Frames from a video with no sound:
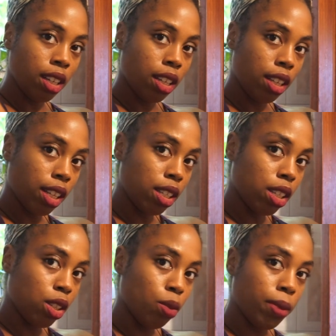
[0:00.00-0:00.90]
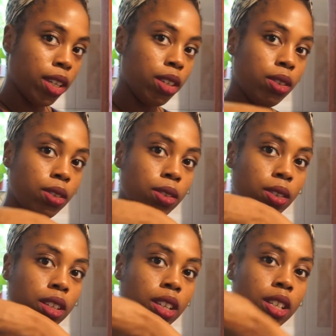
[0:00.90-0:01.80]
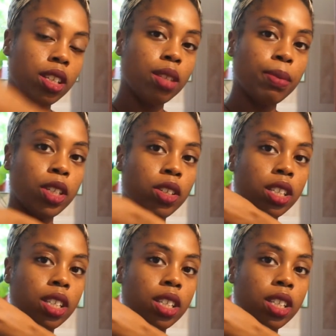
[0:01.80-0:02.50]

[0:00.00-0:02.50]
That's the soap I use, just to make sure it's